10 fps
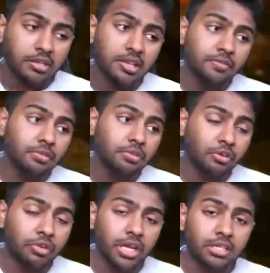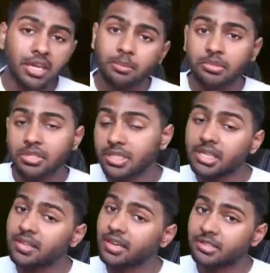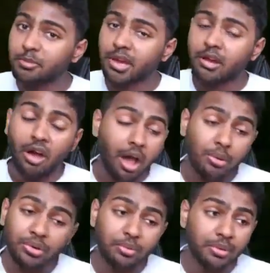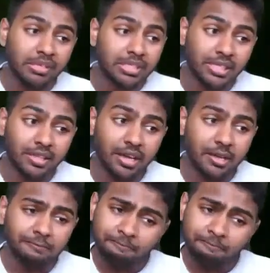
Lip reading: level Koreans are able to see that somehow. I would not be able to see that.